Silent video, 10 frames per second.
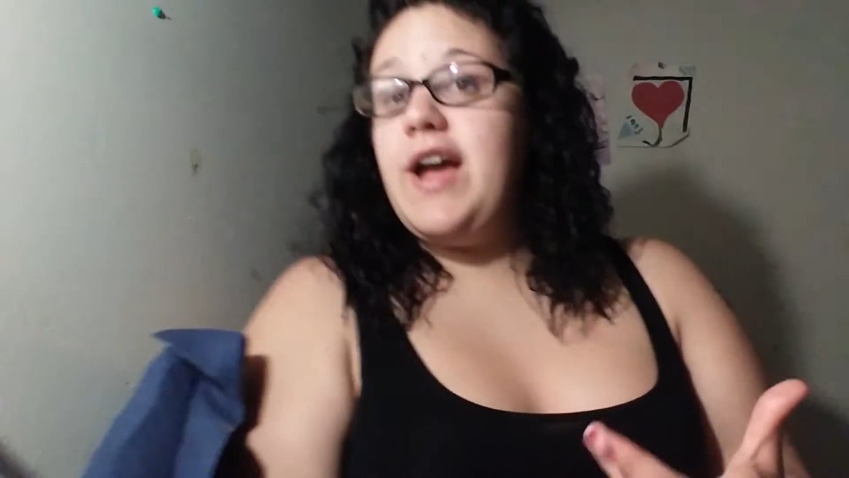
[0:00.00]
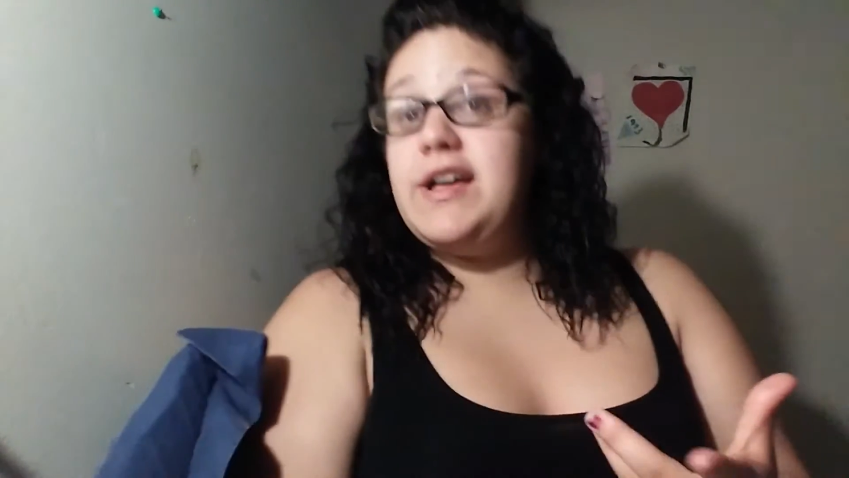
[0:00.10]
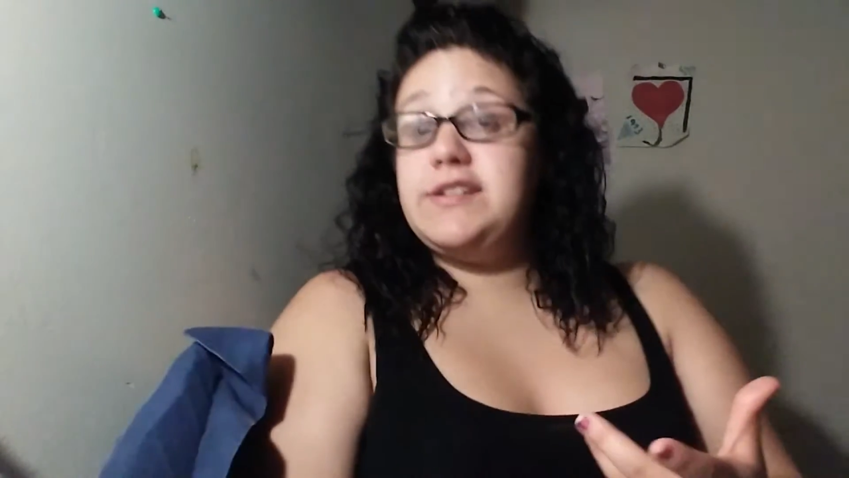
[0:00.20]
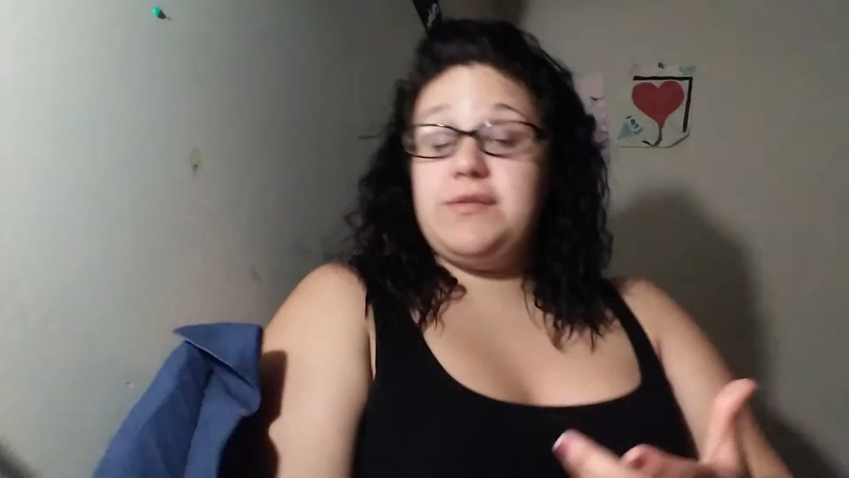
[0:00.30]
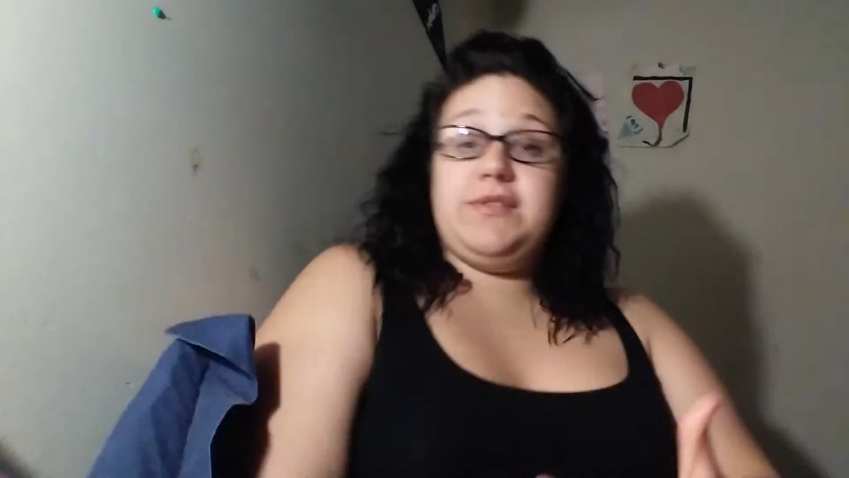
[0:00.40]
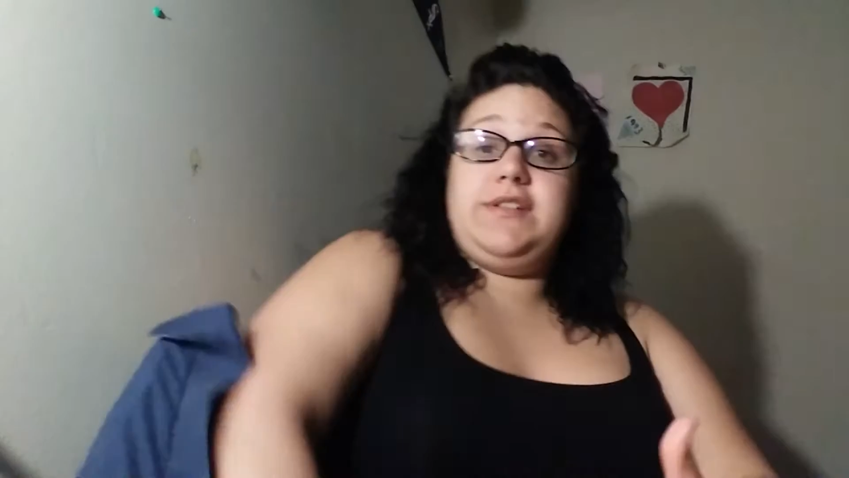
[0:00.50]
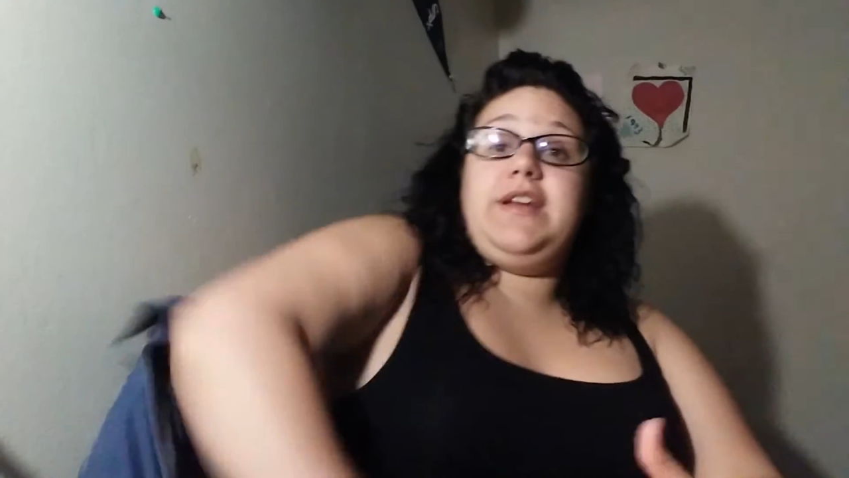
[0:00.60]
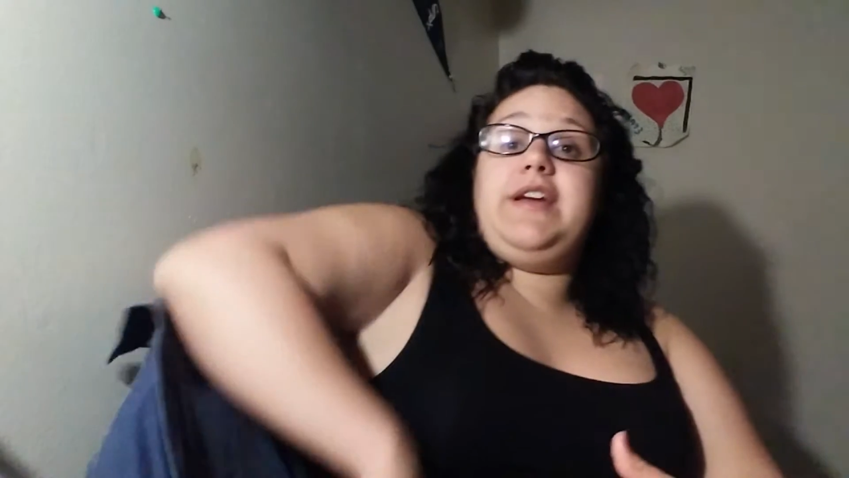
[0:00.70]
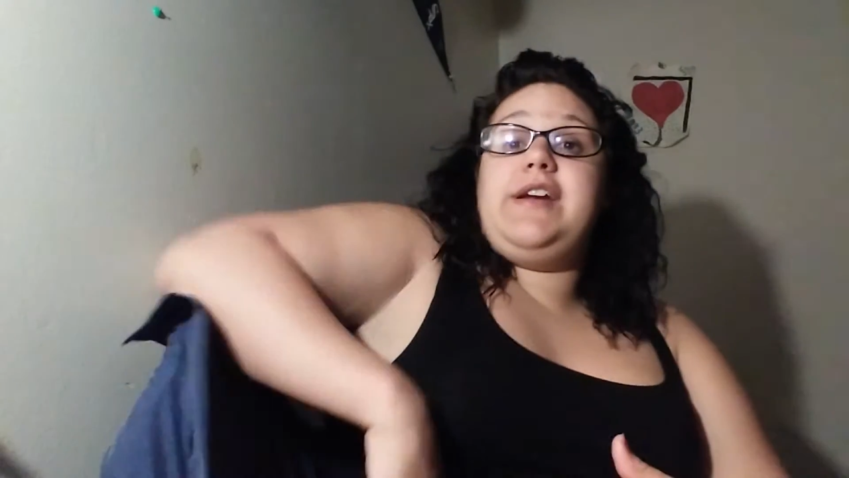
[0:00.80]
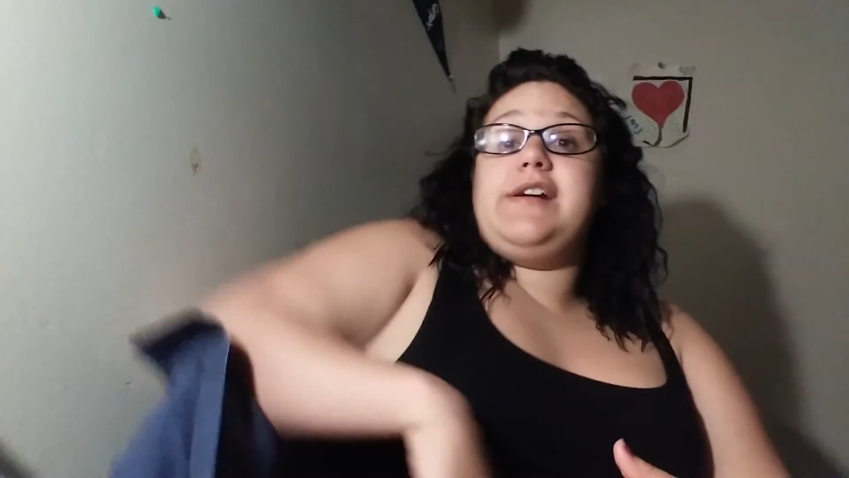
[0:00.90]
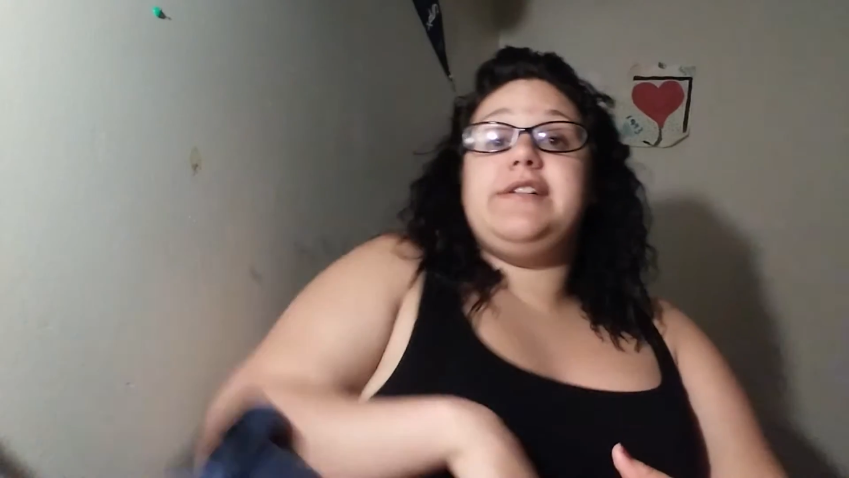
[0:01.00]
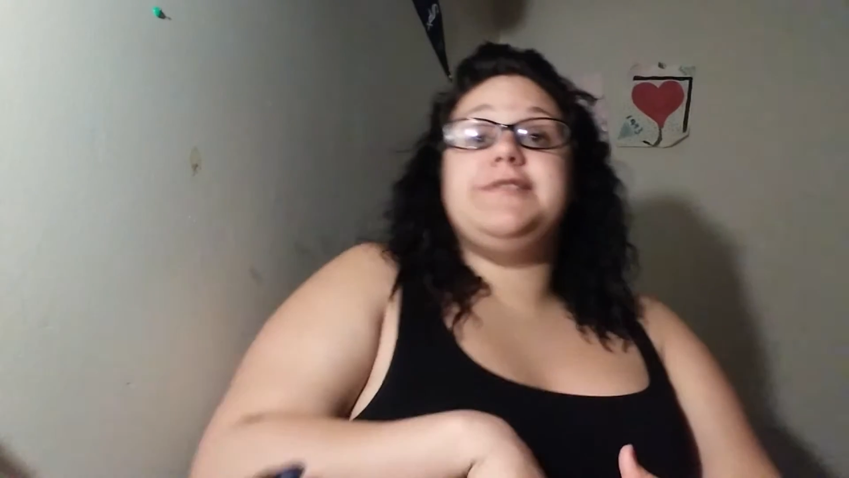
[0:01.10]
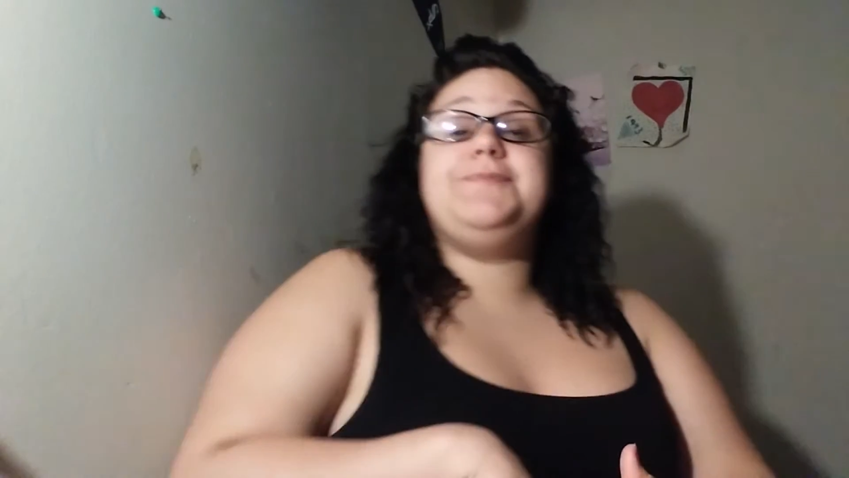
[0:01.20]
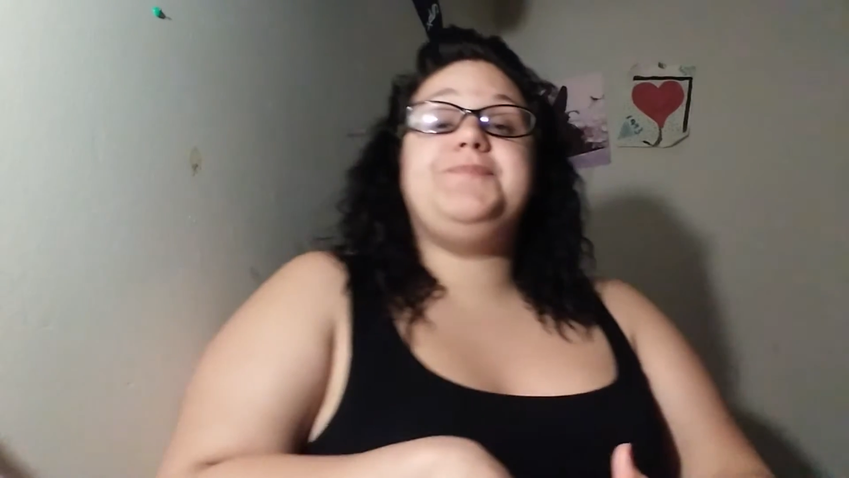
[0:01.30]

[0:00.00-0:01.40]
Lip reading: as I was saying,